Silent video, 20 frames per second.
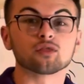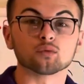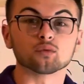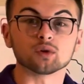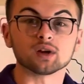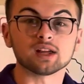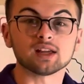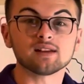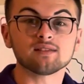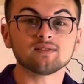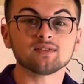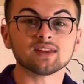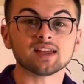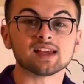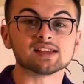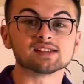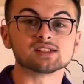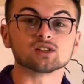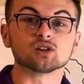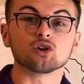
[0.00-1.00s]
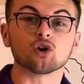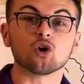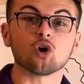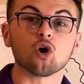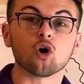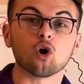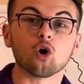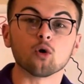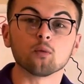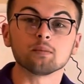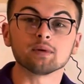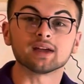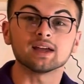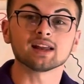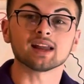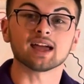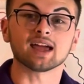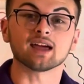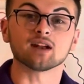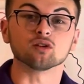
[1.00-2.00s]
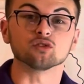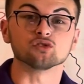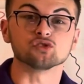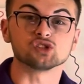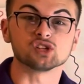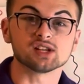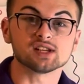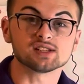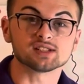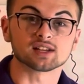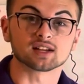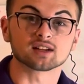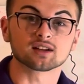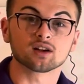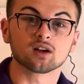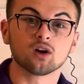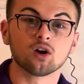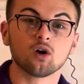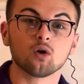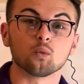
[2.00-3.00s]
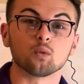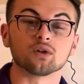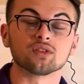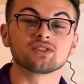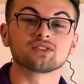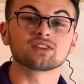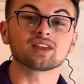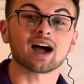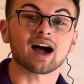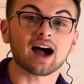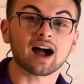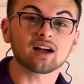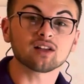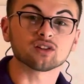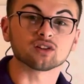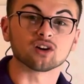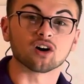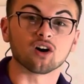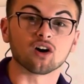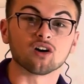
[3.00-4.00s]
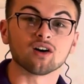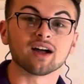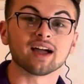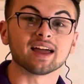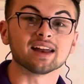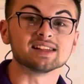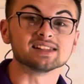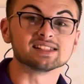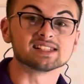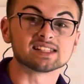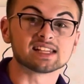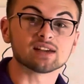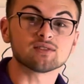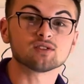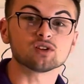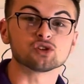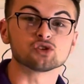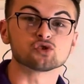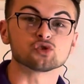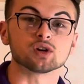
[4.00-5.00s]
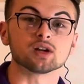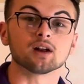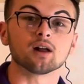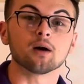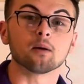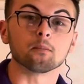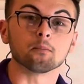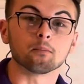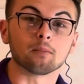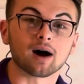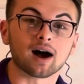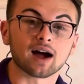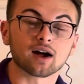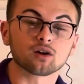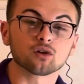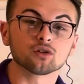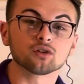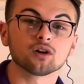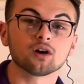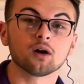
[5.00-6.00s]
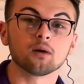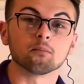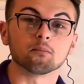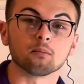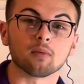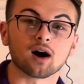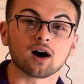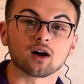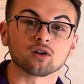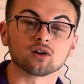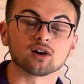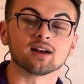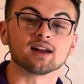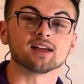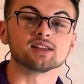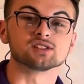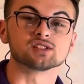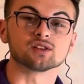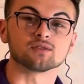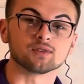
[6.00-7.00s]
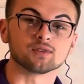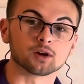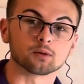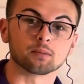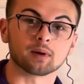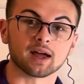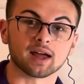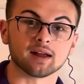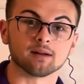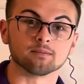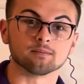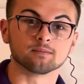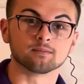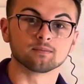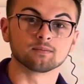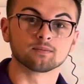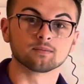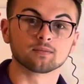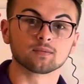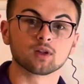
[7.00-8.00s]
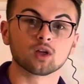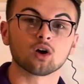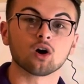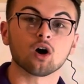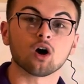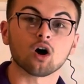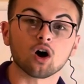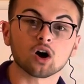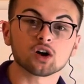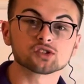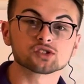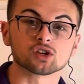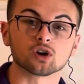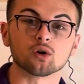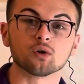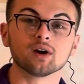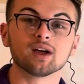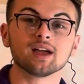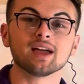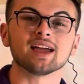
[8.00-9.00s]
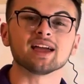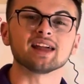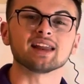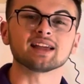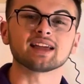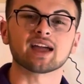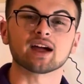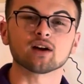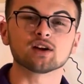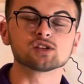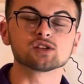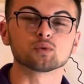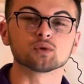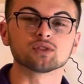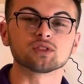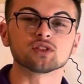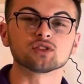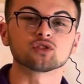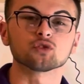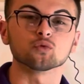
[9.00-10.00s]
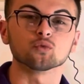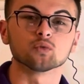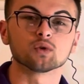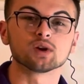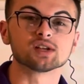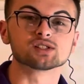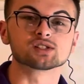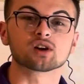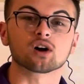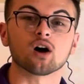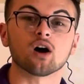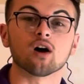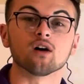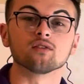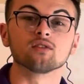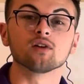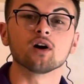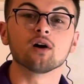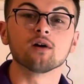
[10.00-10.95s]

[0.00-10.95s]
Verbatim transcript: 3 is an opiate analgesic with Tylenol and is given to treat mild, moderate, and severe pain. Also, it carries with it the risk of